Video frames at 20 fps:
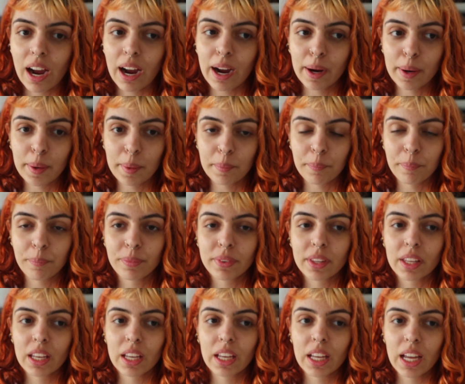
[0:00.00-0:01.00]

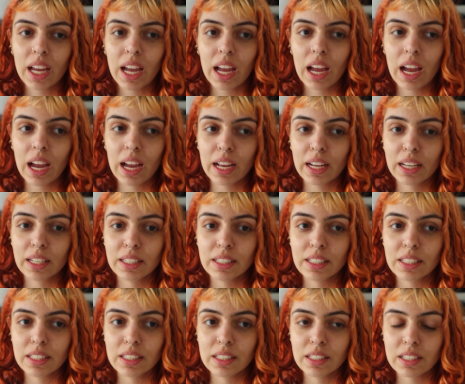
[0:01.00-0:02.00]

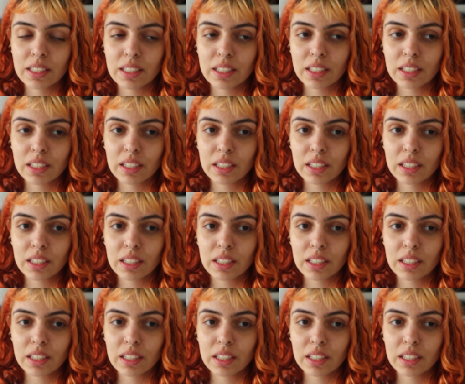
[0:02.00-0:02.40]
And